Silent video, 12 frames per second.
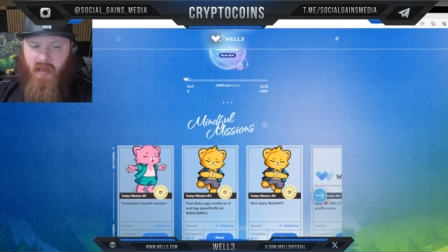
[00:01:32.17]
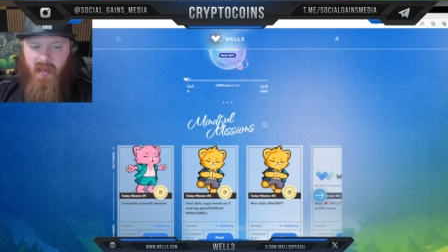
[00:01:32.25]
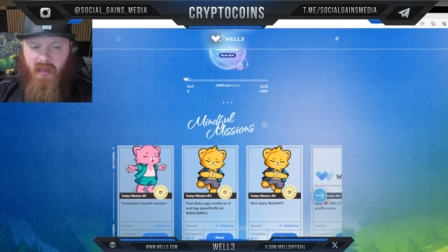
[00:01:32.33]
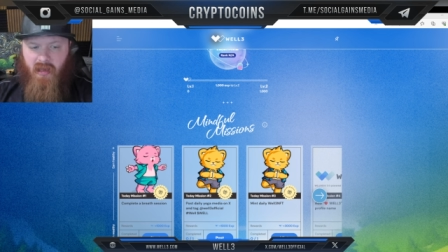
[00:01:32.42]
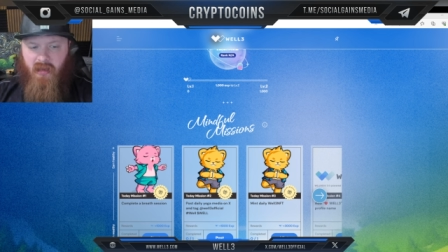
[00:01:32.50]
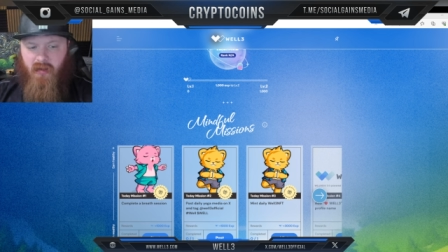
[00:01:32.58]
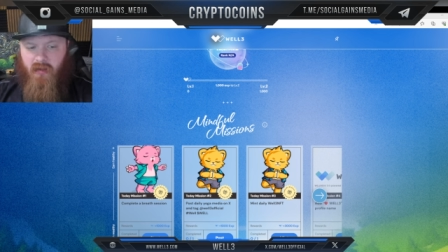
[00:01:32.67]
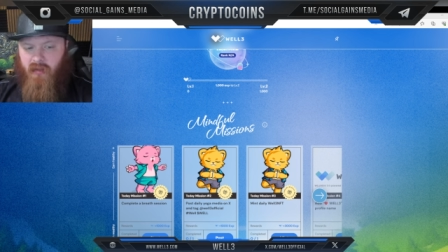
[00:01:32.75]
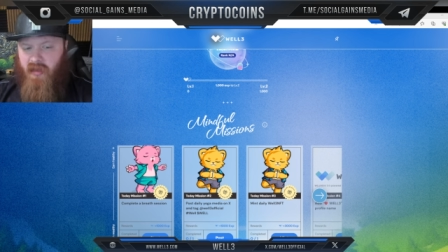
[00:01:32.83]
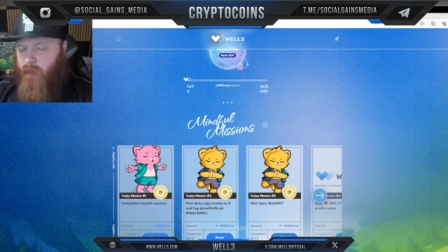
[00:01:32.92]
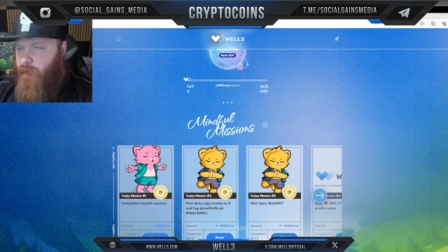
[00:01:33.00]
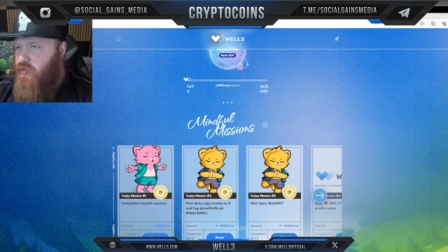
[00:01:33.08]
in
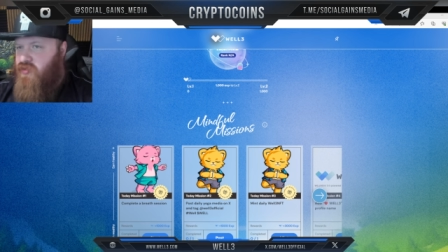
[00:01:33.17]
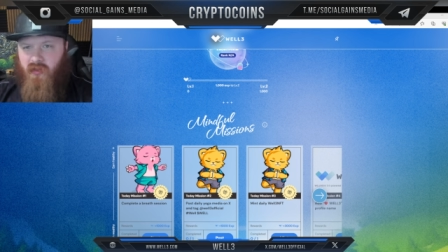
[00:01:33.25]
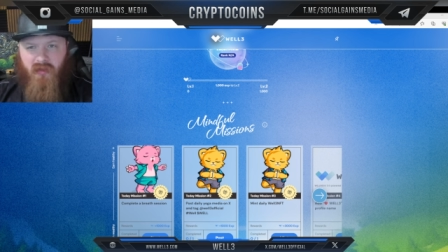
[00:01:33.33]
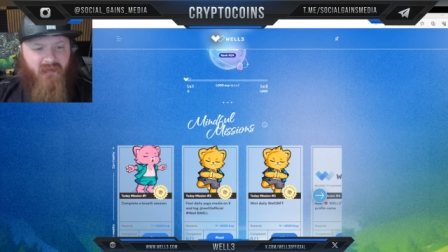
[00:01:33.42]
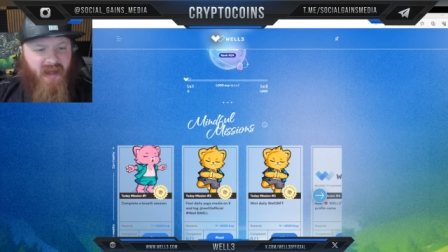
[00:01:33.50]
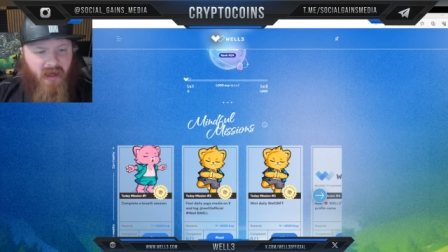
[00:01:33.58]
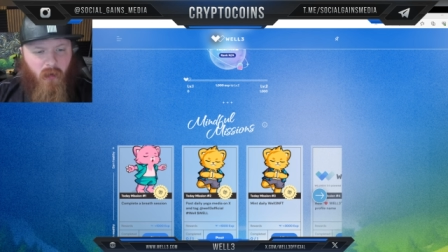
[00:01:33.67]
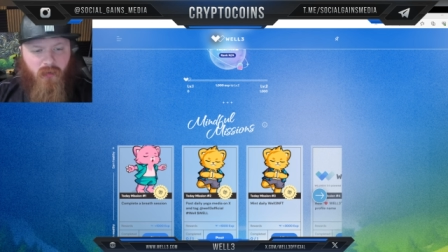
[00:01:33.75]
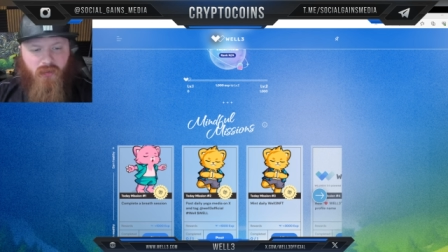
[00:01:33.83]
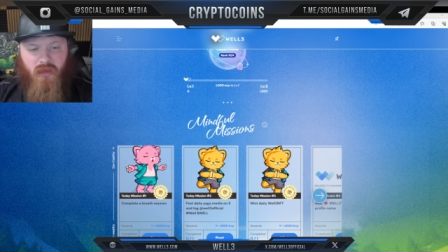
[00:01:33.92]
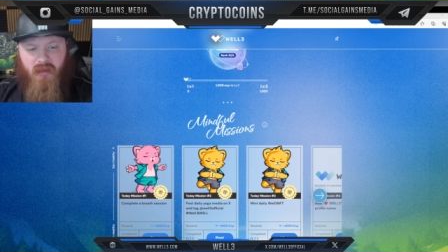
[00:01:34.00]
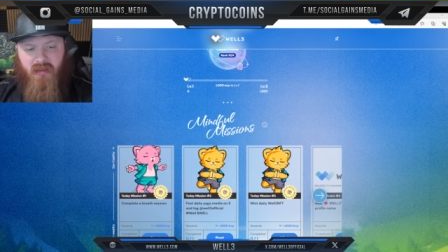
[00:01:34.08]
their pursuit of
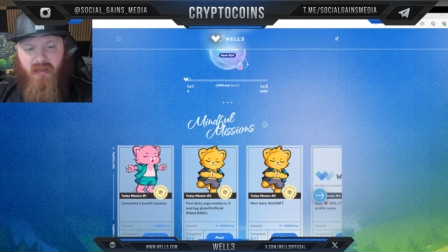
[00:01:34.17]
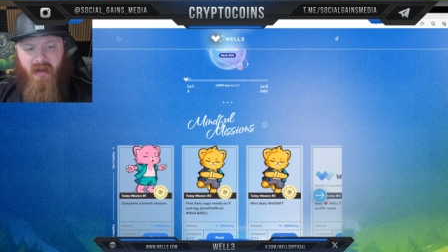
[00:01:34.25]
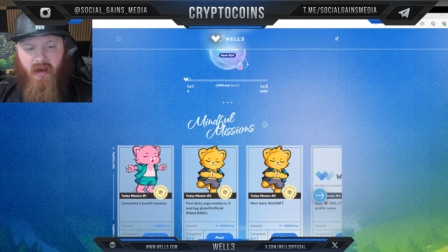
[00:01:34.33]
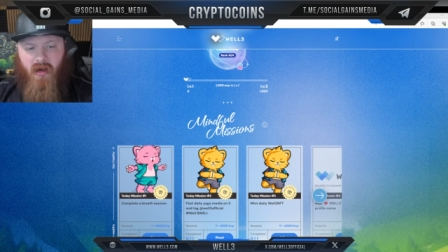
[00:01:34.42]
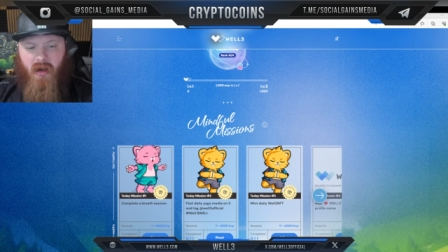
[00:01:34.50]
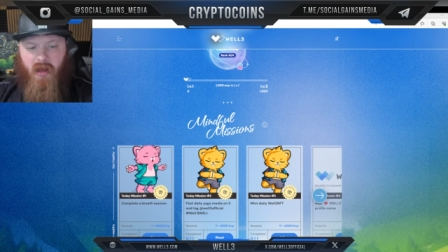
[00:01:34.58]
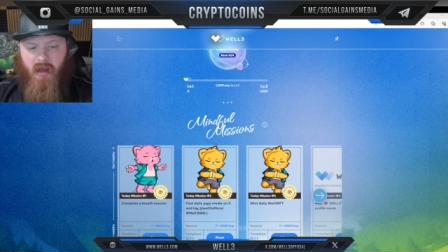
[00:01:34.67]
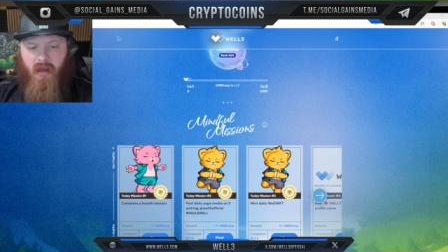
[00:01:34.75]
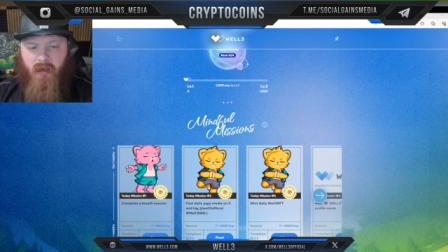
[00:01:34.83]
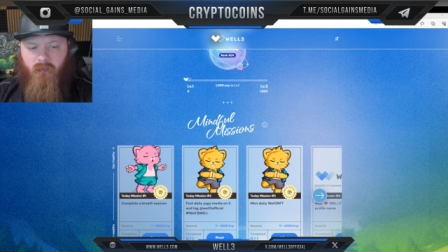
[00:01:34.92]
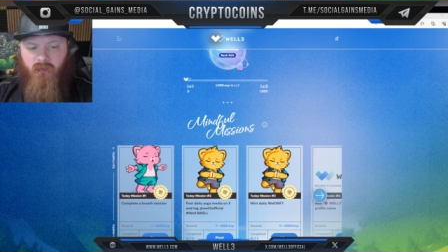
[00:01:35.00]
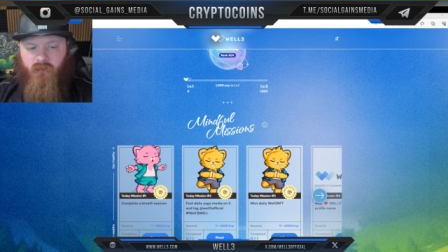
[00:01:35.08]
health, their uh,